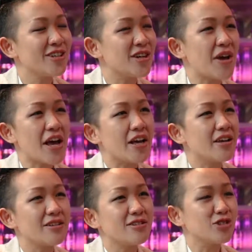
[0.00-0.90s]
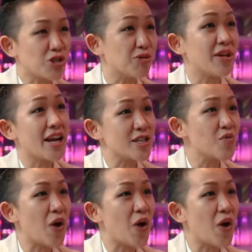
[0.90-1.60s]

you know, do it as